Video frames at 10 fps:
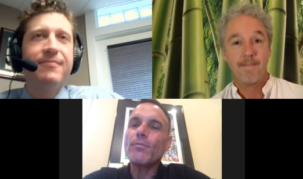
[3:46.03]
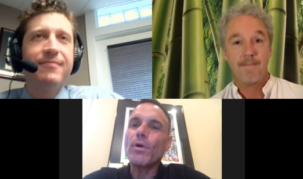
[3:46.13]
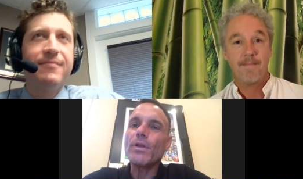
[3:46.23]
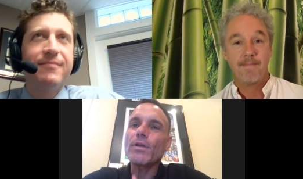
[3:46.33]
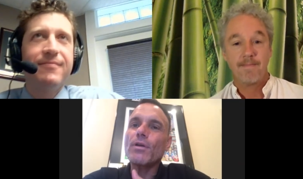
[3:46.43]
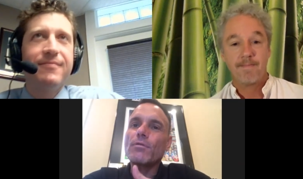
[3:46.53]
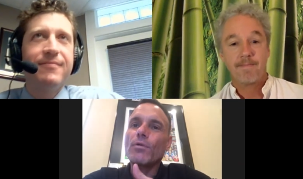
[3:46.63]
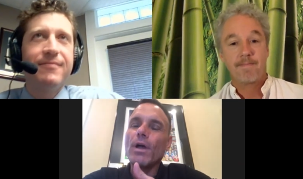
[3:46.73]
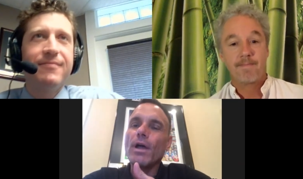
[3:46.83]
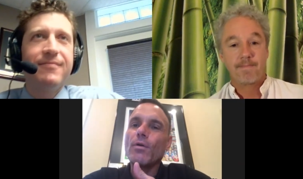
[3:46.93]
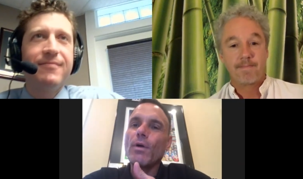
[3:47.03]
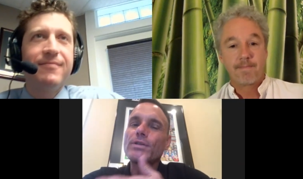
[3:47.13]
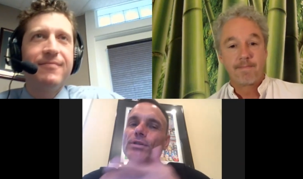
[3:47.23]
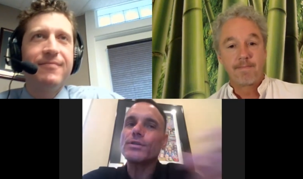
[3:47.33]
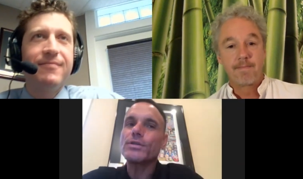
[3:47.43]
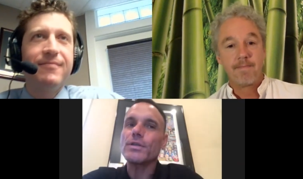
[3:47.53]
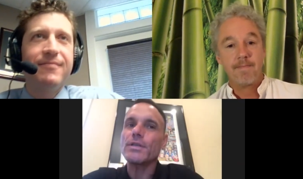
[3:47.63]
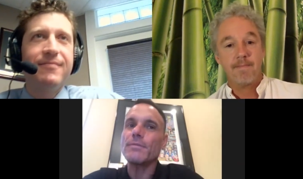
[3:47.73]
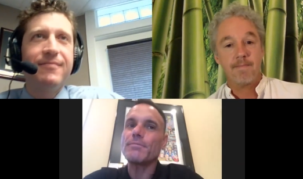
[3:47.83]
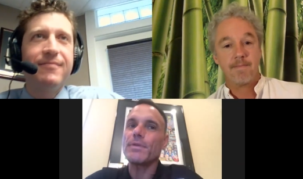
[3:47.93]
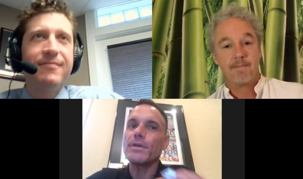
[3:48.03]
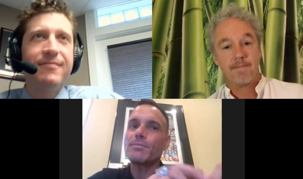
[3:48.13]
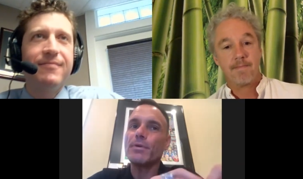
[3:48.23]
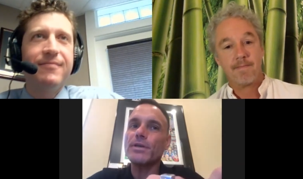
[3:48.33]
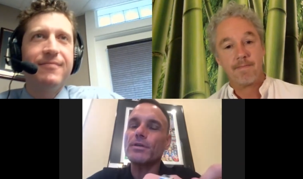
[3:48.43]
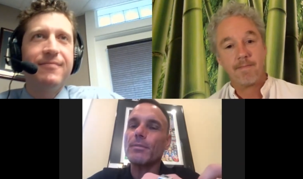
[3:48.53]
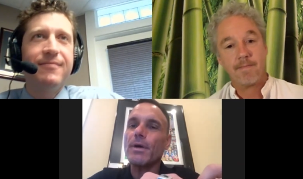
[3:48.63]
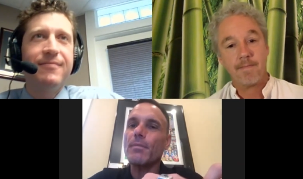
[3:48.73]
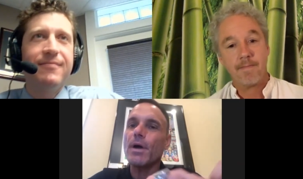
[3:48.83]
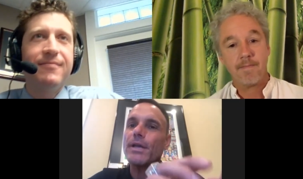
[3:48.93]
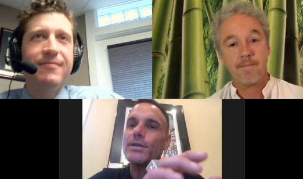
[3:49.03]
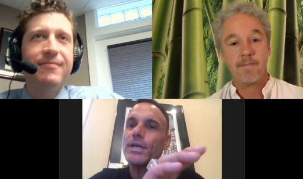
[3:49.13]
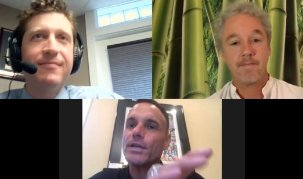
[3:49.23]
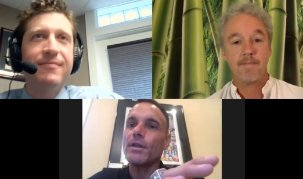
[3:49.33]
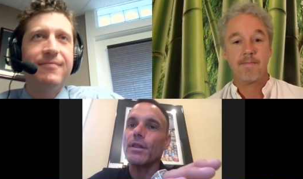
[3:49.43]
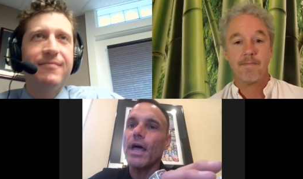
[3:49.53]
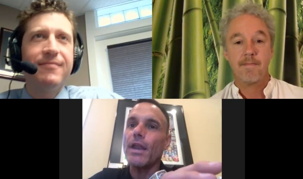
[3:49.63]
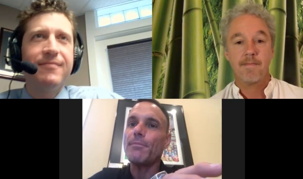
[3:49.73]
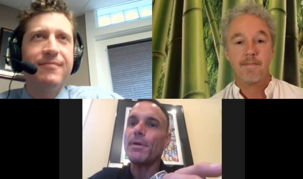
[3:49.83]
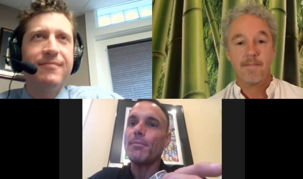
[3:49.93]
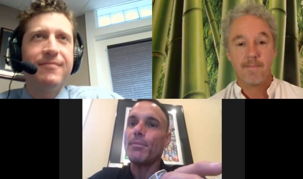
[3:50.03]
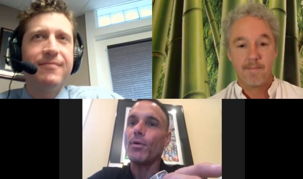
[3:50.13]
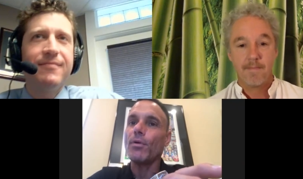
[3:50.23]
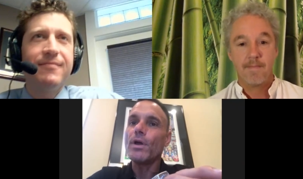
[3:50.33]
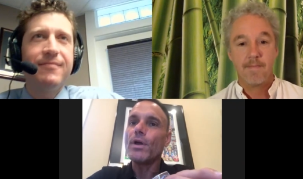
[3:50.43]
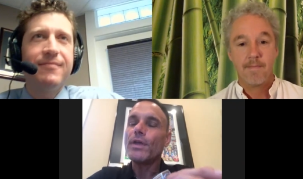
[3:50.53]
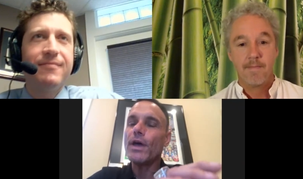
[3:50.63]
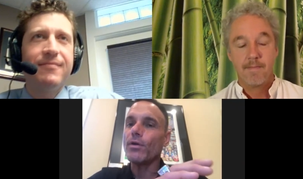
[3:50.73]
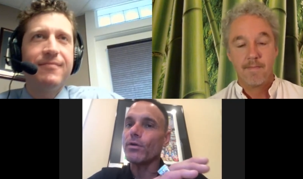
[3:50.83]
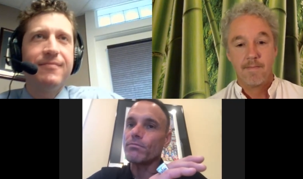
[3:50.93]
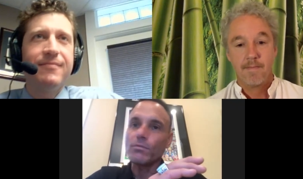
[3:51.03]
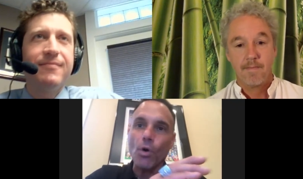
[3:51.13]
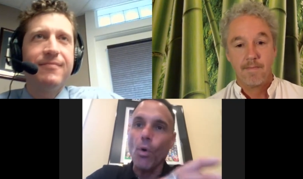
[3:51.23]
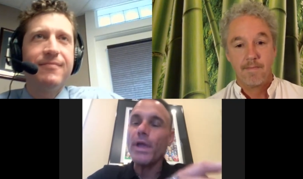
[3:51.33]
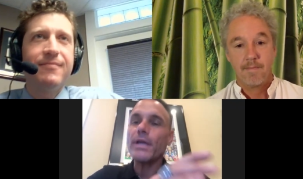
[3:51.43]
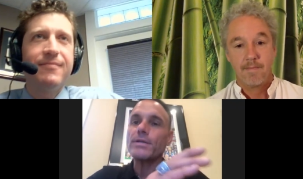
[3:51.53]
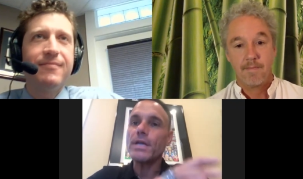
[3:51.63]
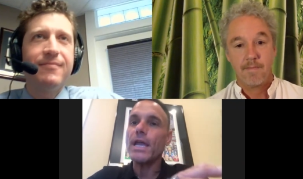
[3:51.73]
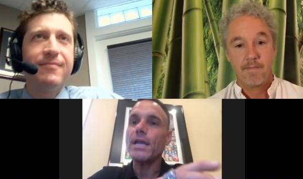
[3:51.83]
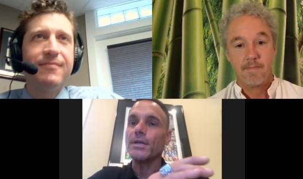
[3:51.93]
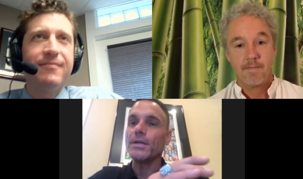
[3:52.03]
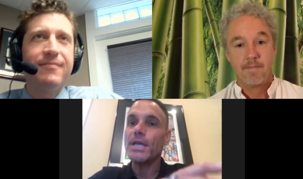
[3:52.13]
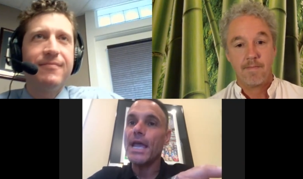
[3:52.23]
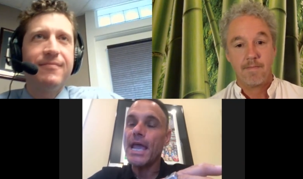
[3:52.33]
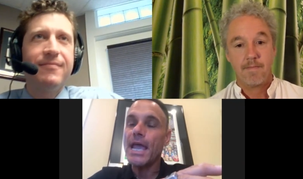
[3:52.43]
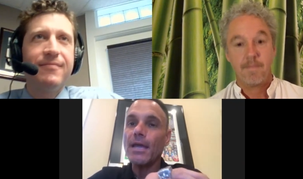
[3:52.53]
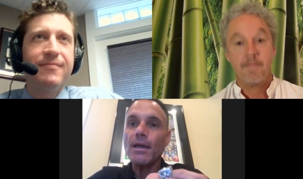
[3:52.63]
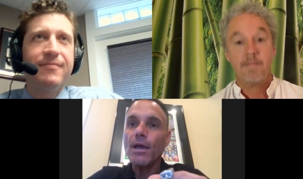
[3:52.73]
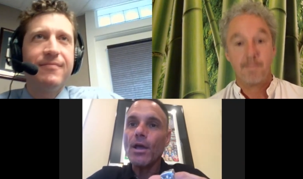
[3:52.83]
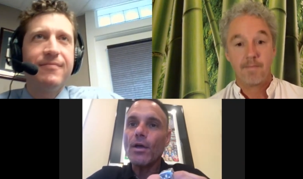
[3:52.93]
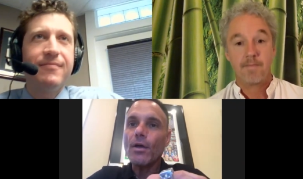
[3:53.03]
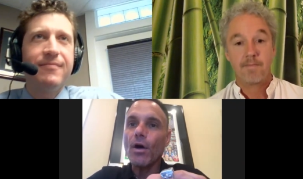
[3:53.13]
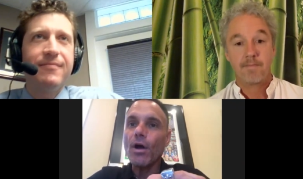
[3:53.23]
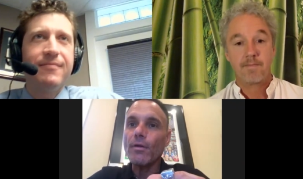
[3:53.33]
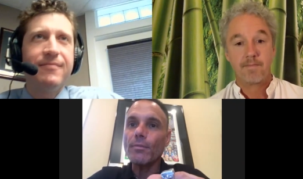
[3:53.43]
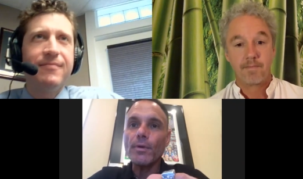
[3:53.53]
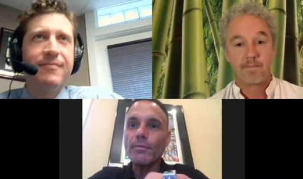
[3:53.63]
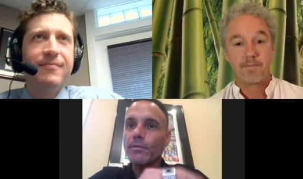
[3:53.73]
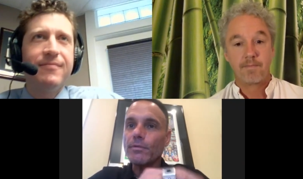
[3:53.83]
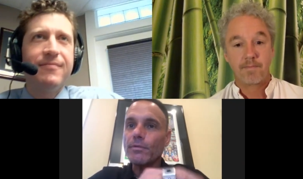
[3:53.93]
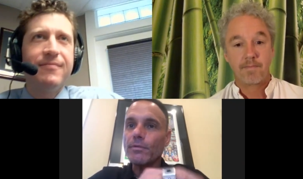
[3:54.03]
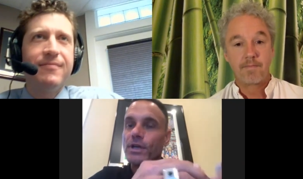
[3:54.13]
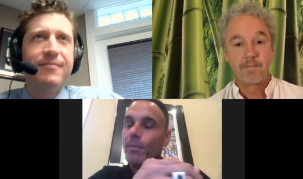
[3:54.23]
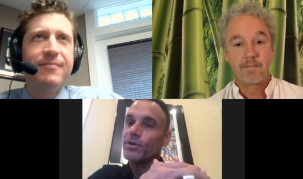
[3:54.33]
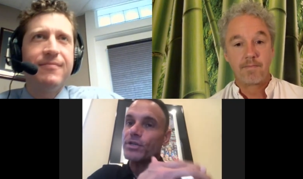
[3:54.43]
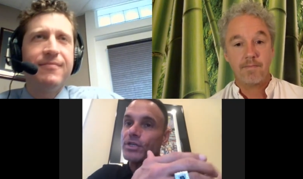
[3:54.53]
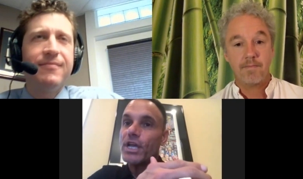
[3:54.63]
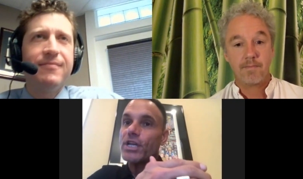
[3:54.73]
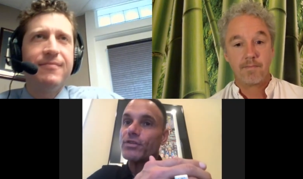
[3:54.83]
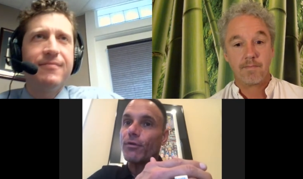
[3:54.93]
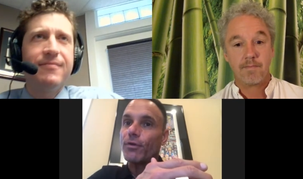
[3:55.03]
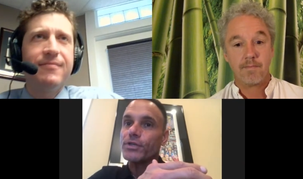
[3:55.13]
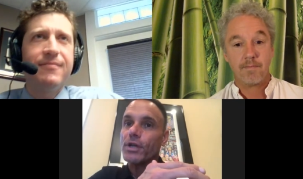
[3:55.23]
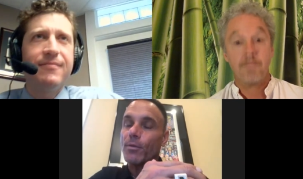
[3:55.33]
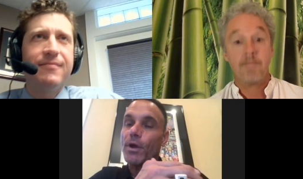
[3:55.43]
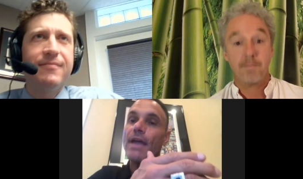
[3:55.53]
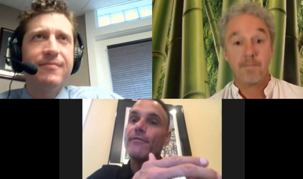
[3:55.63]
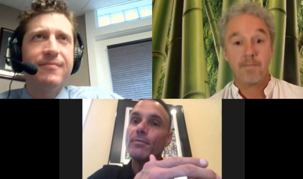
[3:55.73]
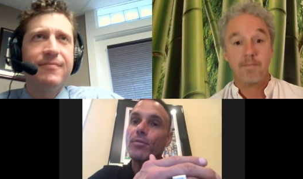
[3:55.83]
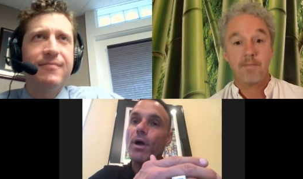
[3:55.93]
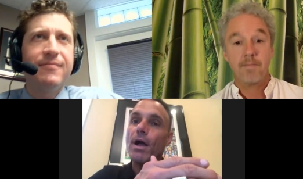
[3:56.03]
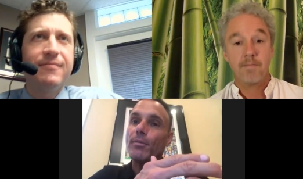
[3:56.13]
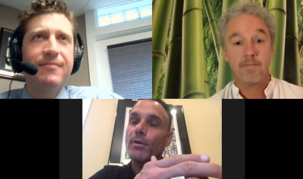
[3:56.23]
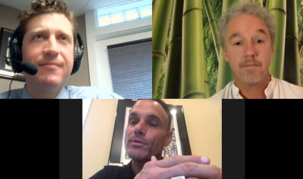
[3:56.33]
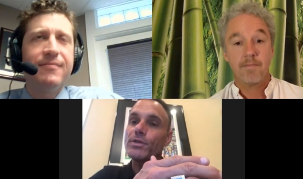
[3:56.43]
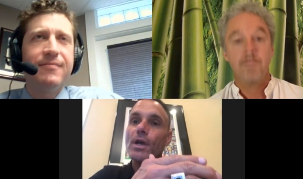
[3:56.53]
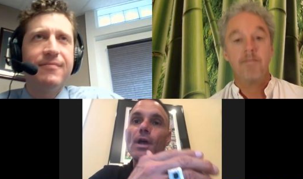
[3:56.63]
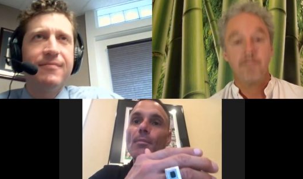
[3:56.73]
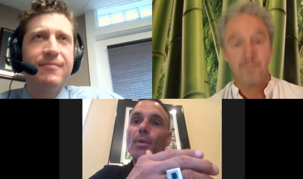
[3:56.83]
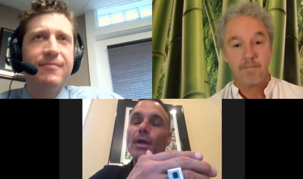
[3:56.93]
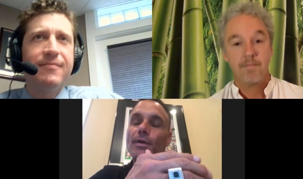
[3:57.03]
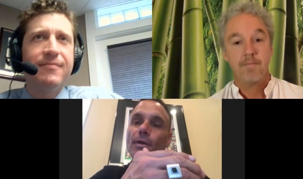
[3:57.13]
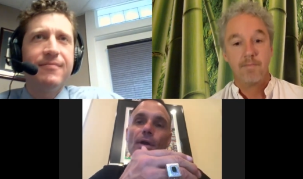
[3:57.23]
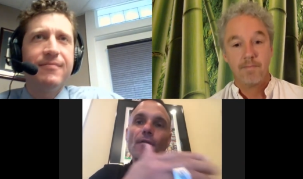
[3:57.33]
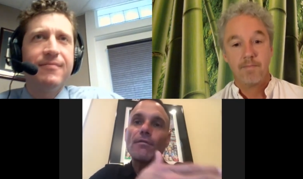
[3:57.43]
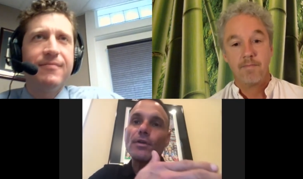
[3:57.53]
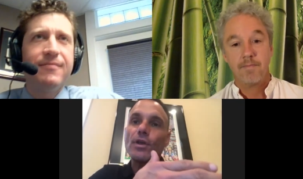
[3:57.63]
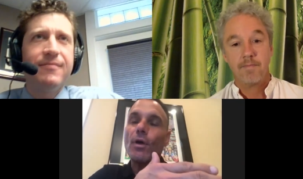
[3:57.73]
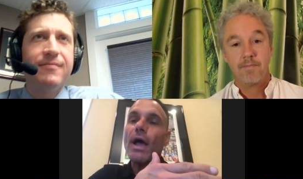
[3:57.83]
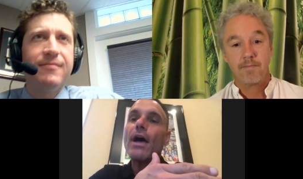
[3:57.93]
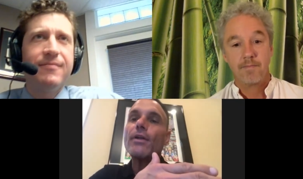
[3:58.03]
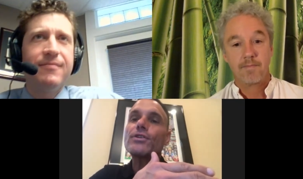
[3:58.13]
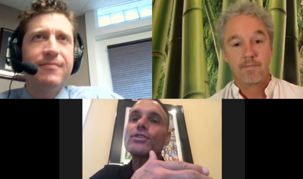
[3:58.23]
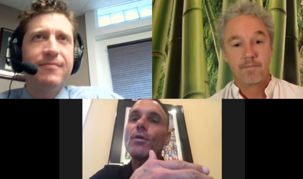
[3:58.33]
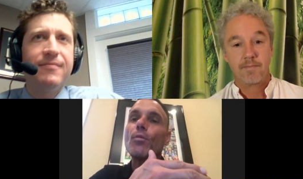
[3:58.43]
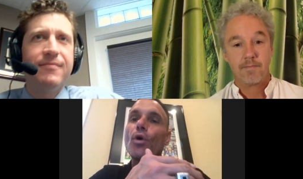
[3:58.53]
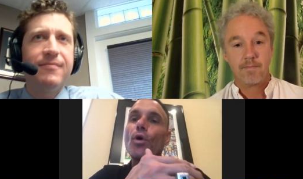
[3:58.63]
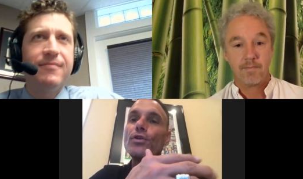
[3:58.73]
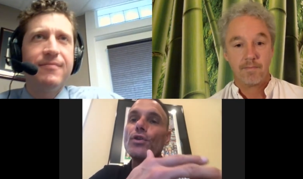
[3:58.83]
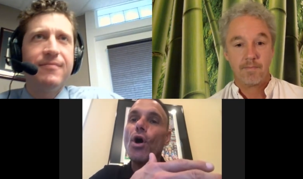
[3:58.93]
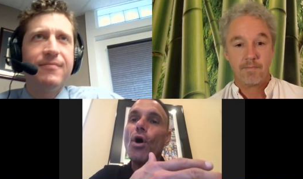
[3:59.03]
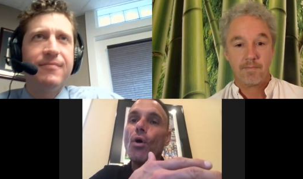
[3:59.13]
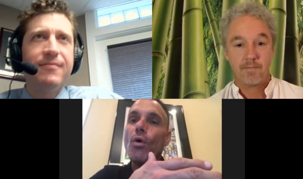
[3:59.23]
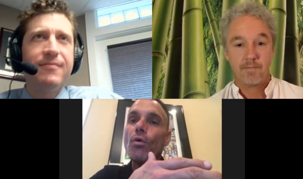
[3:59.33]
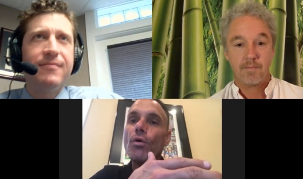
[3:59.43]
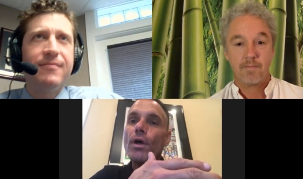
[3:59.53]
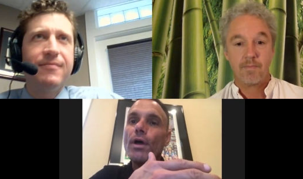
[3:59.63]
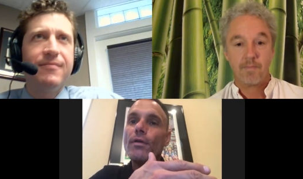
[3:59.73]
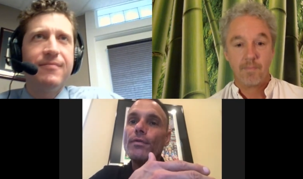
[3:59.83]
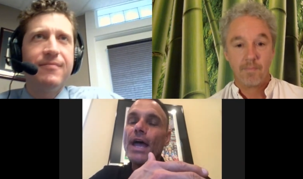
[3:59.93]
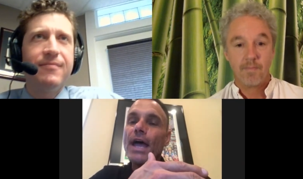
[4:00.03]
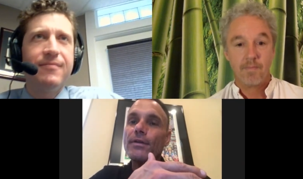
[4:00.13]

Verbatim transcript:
Speaker 1: of the qu- uh, questions that this brings to my mind is that a lot of people that are going day to day are, you know, some are successful, some are having problems but you know, how does someone know that,